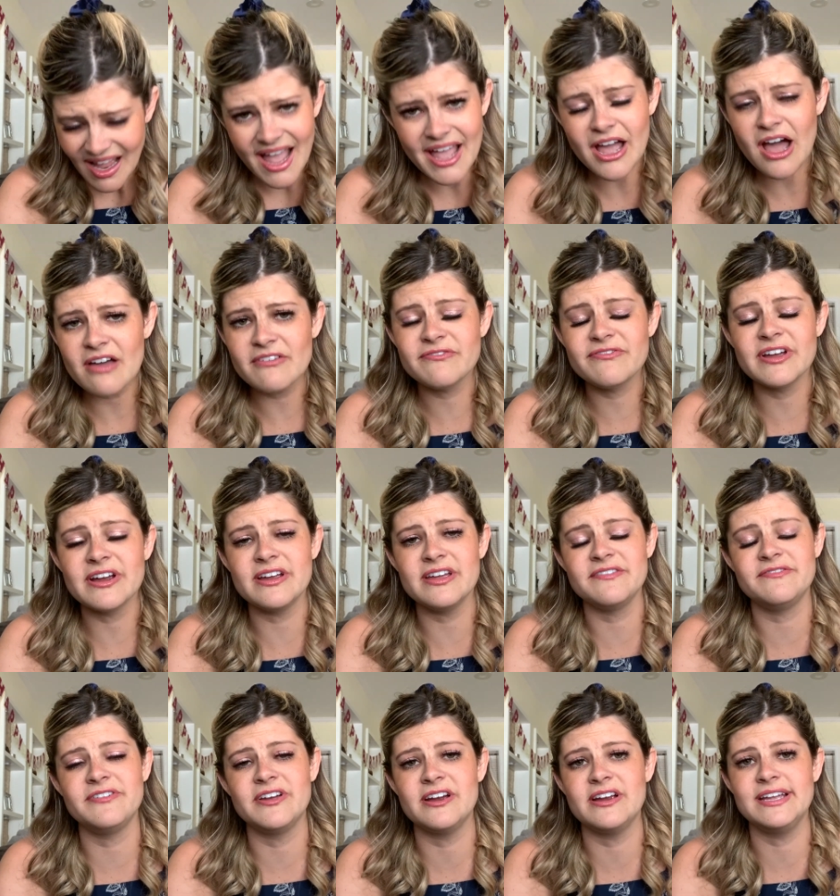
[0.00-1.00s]
I got
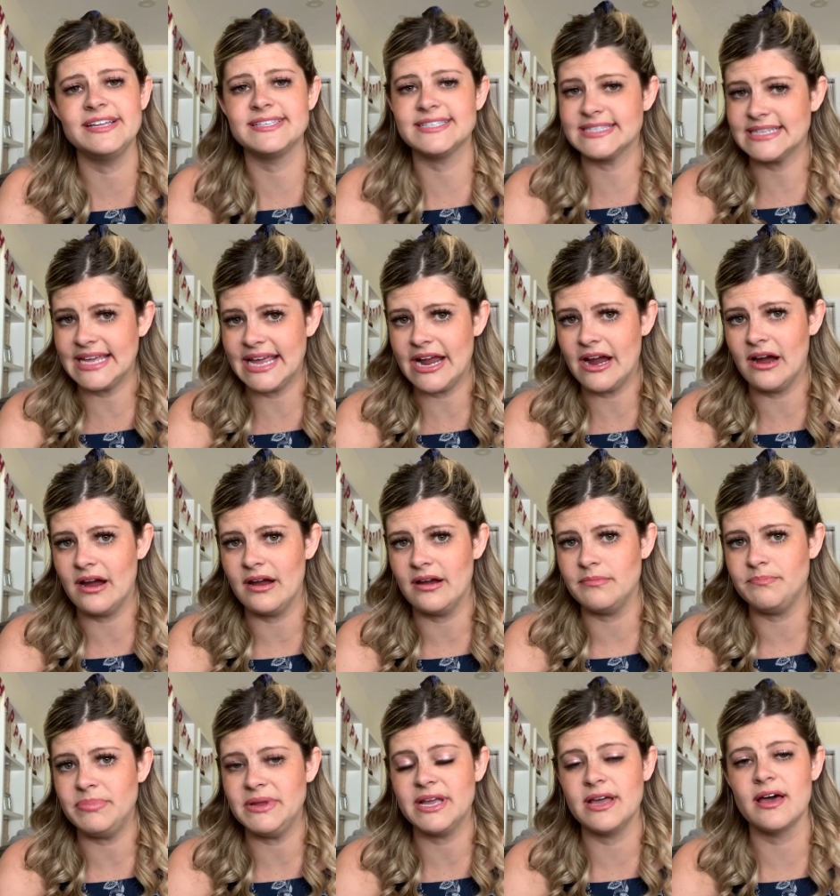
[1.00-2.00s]
very, very
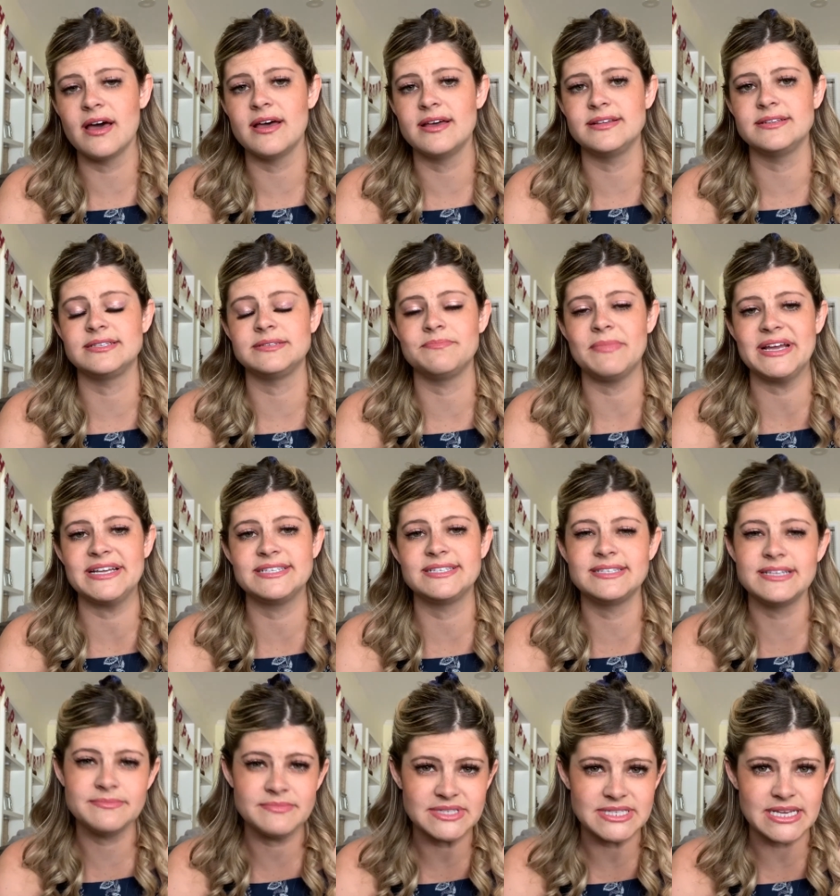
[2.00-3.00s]
scared because my
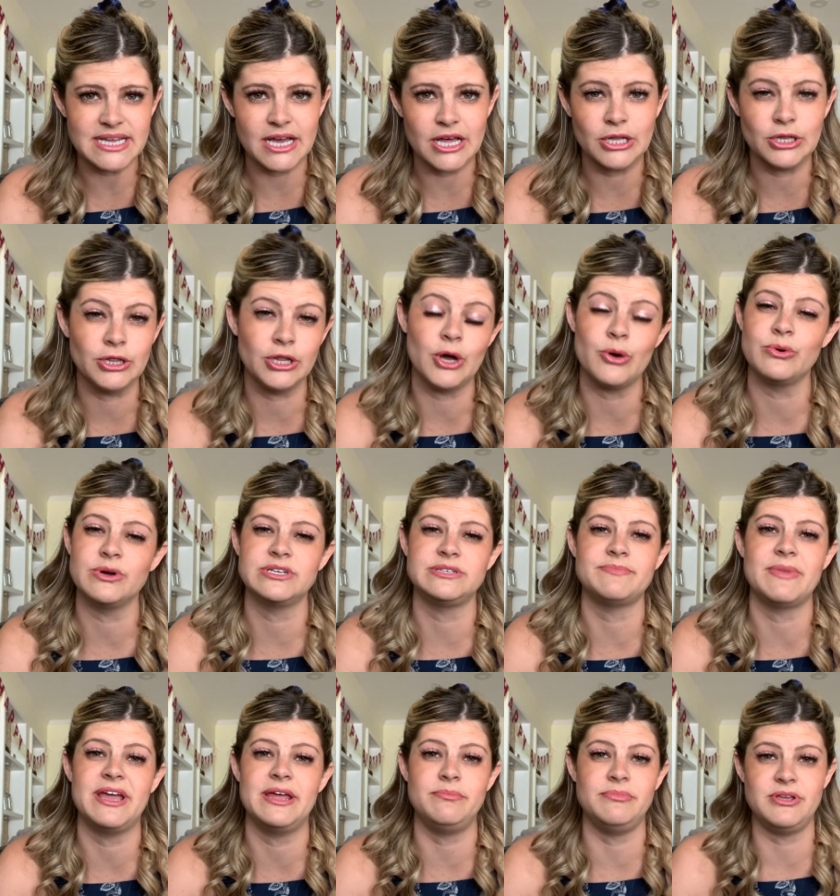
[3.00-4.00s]
Cimzia lowers
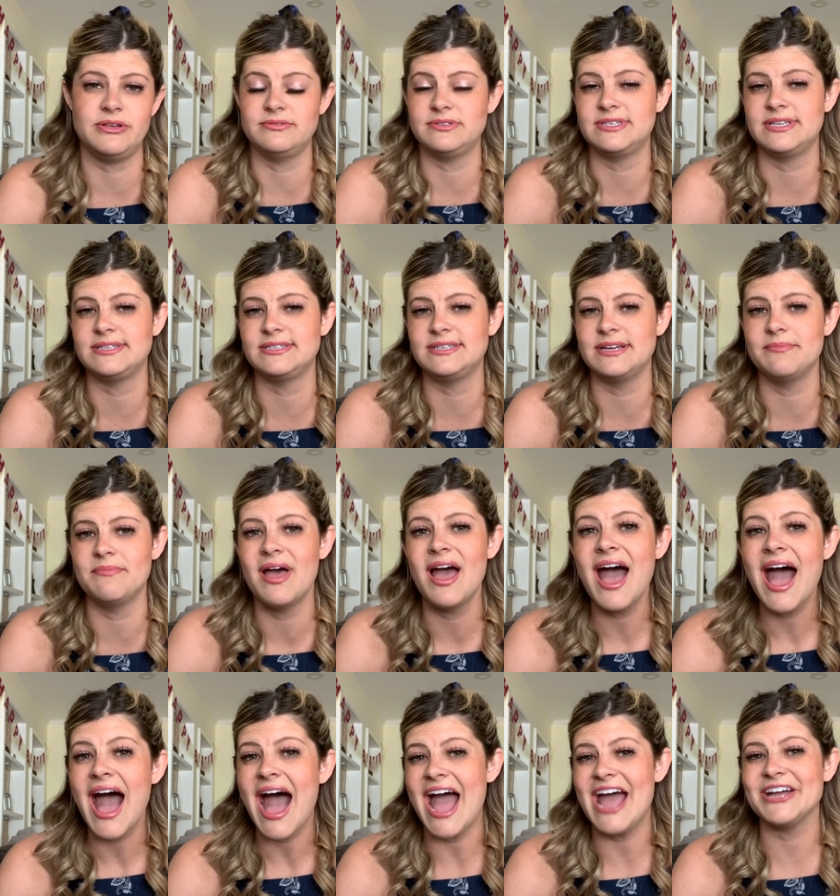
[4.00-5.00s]
my immune system.
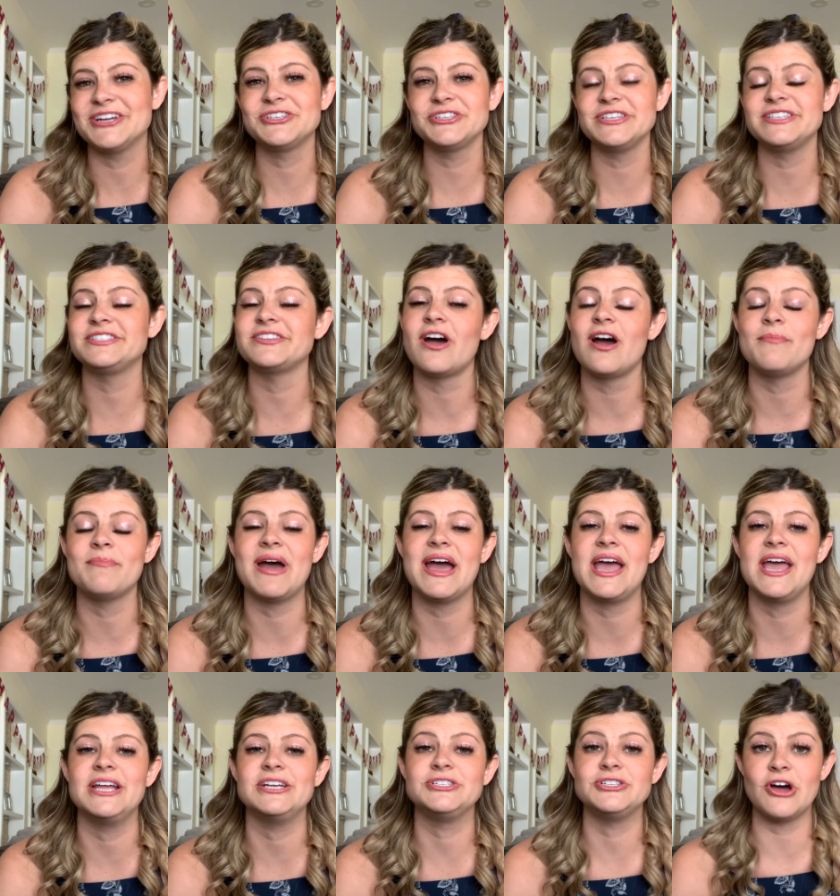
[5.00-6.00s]
I actually saw
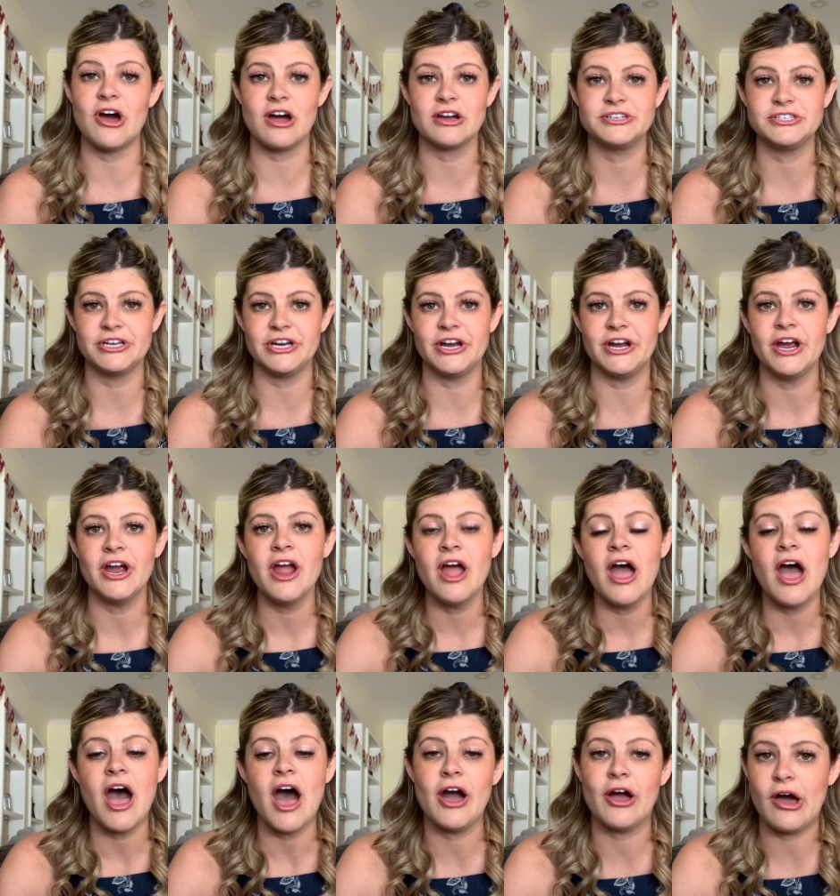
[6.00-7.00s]
my doctor
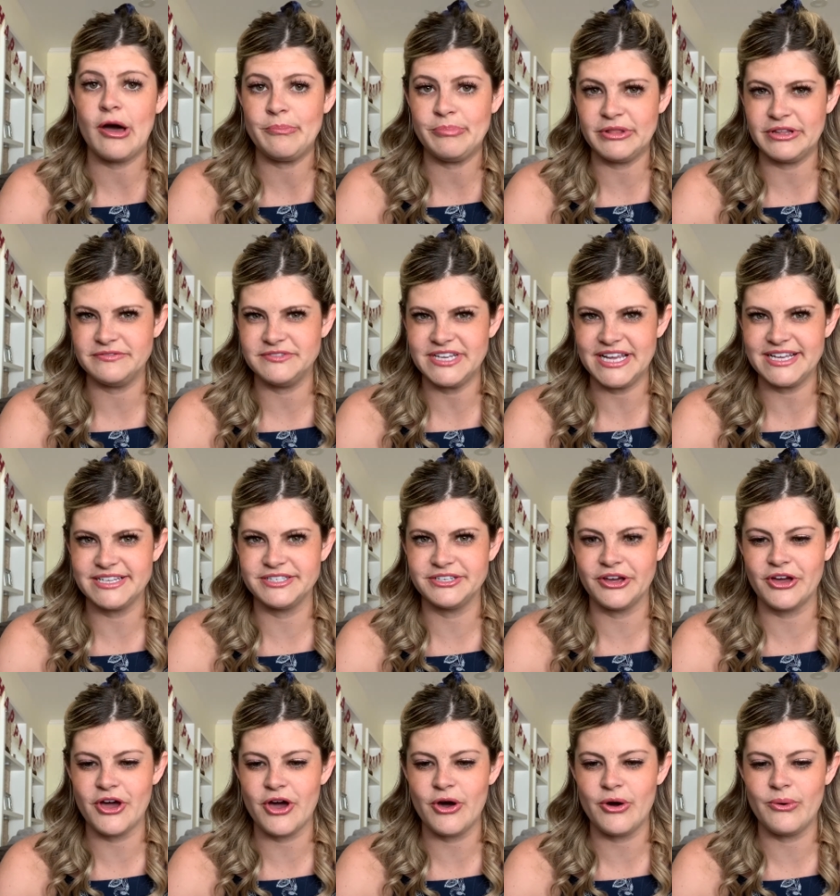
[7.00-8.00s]
a couple of days
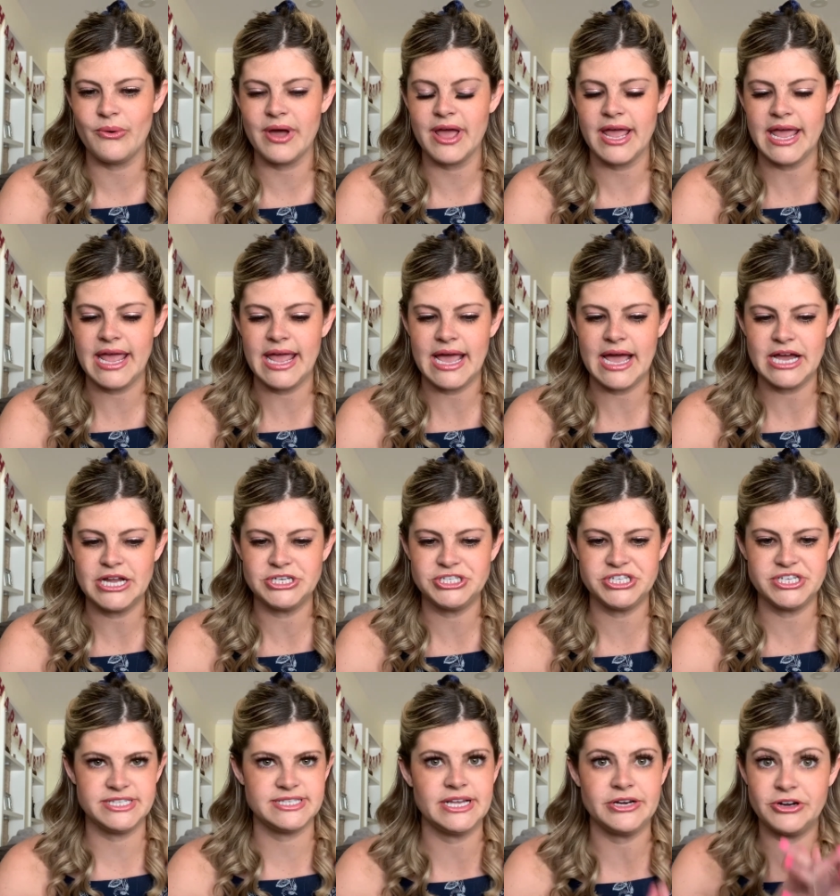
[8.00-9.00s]
ago, and
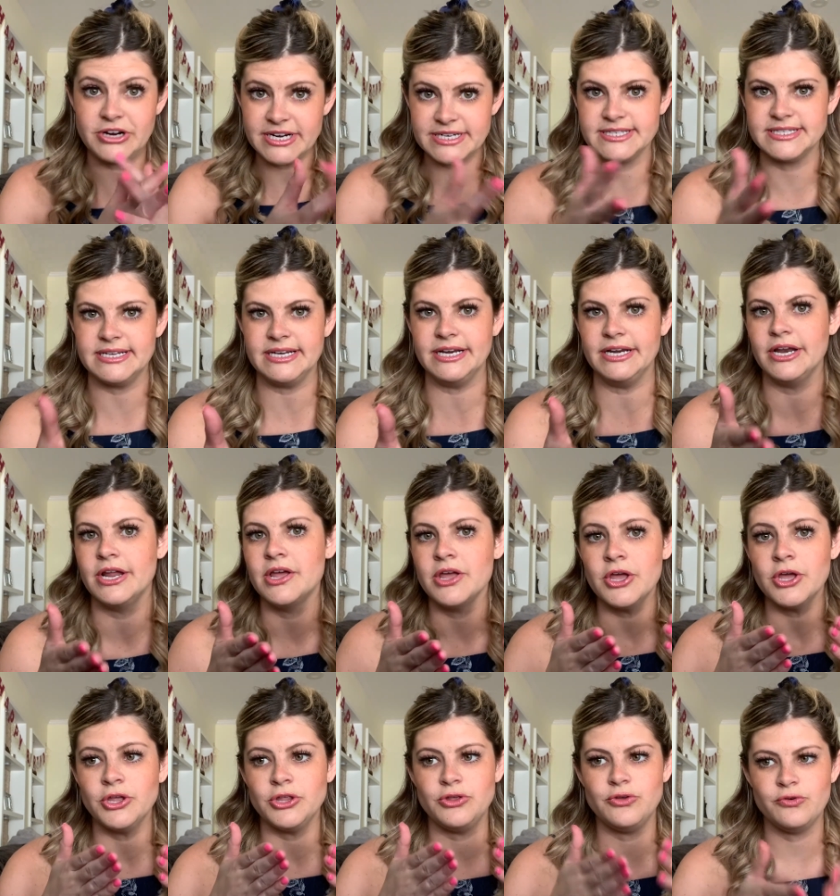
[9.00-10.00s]
she said, Kristen,
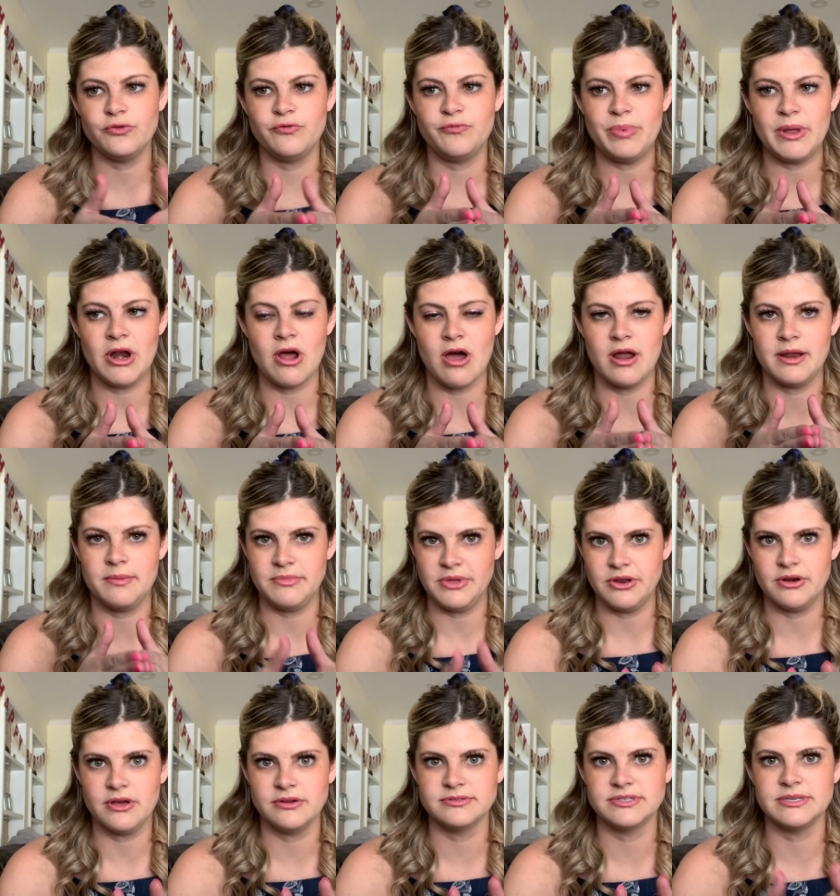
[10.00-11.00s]
you've been on
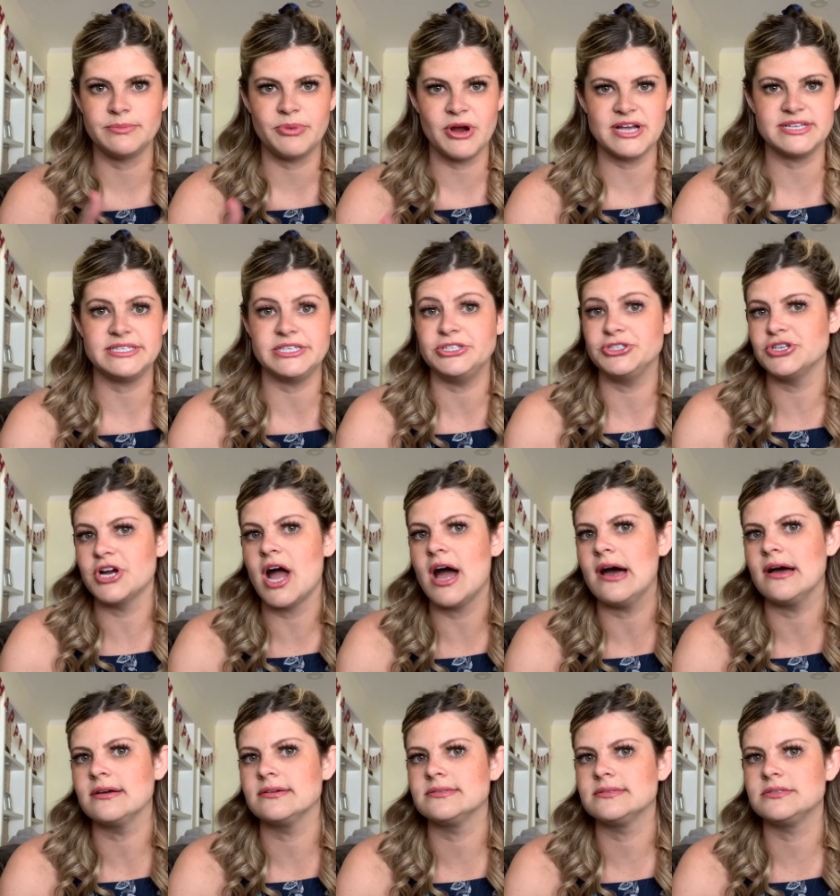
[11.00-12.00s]
immunosuppressant
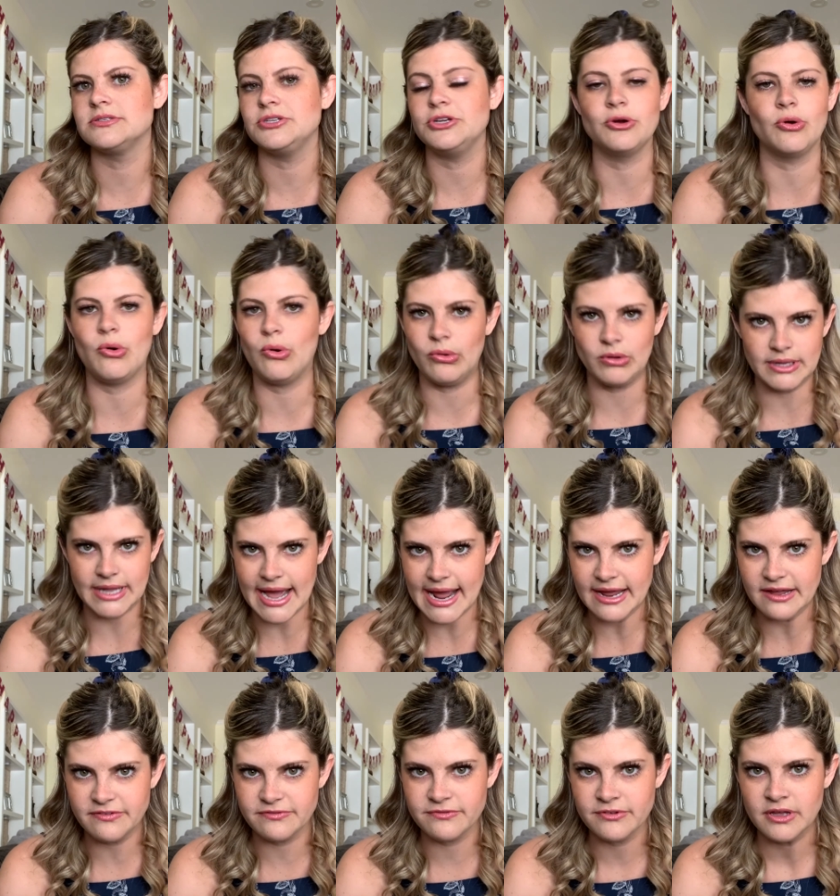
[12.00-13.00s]
drugs your whole
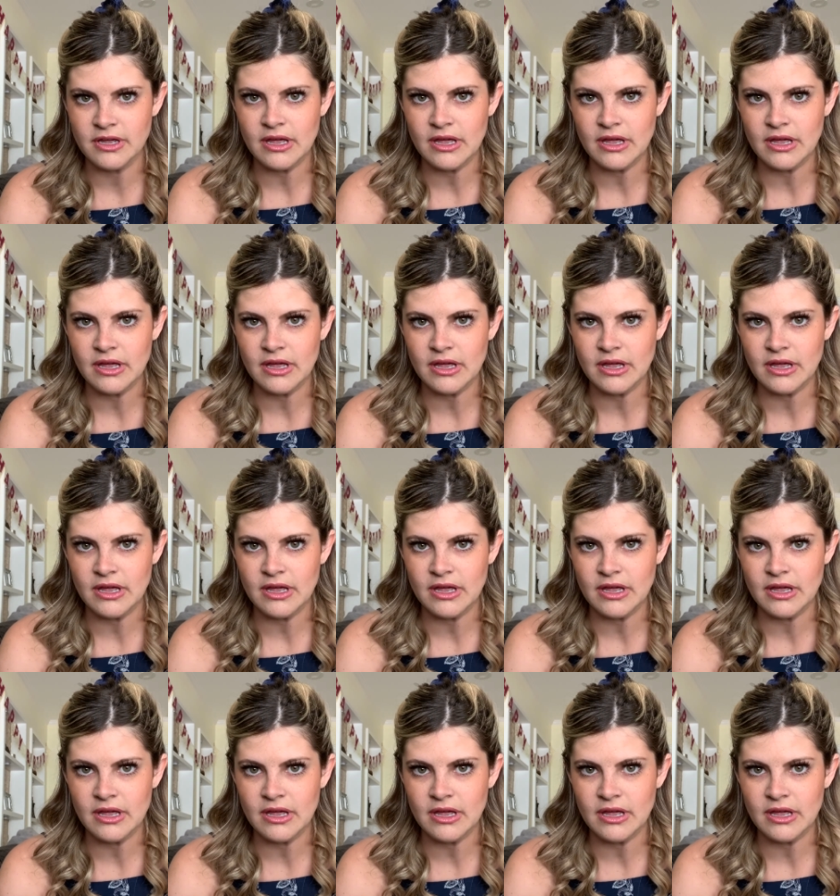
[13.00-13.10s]
life.